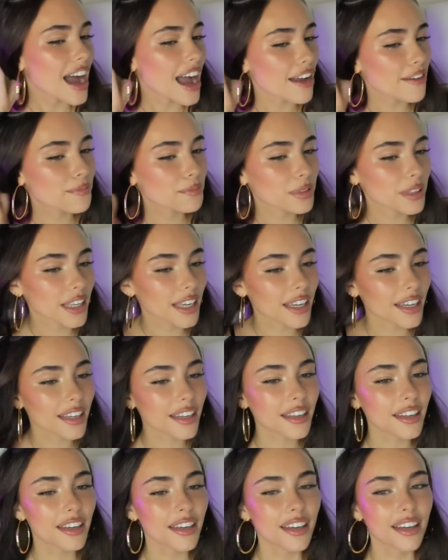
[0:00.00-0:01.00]
I've
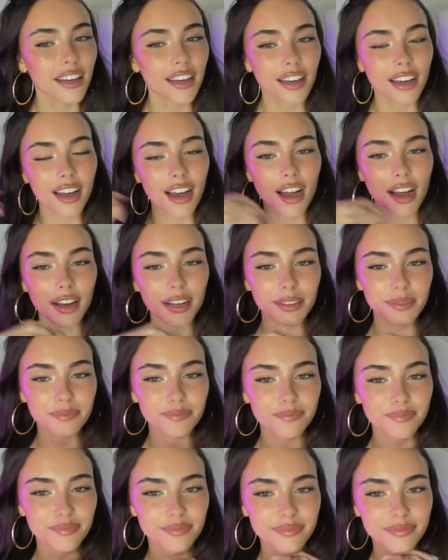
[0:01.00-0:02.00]
played
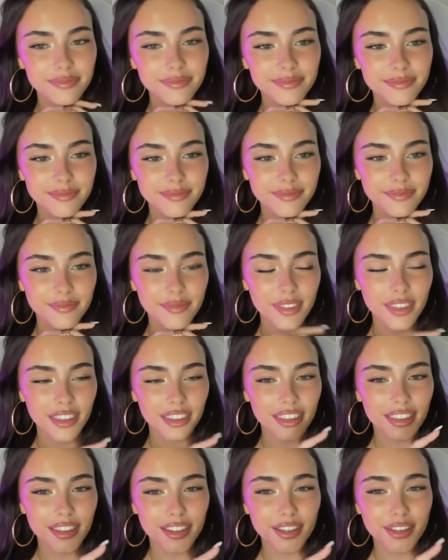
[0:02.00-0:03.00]
um,
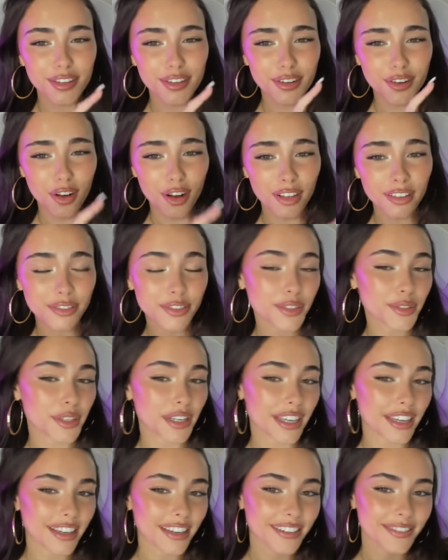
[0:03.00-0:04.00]
Call of
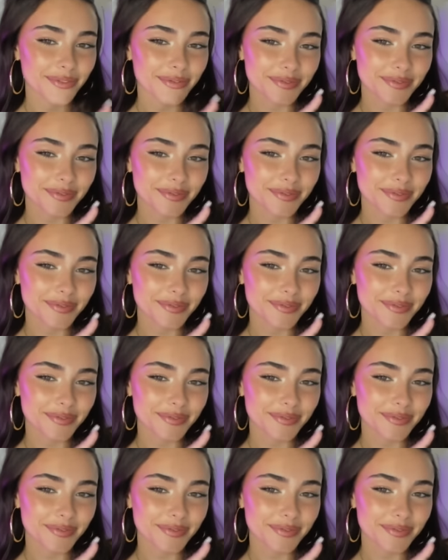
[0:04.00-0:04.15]
Duty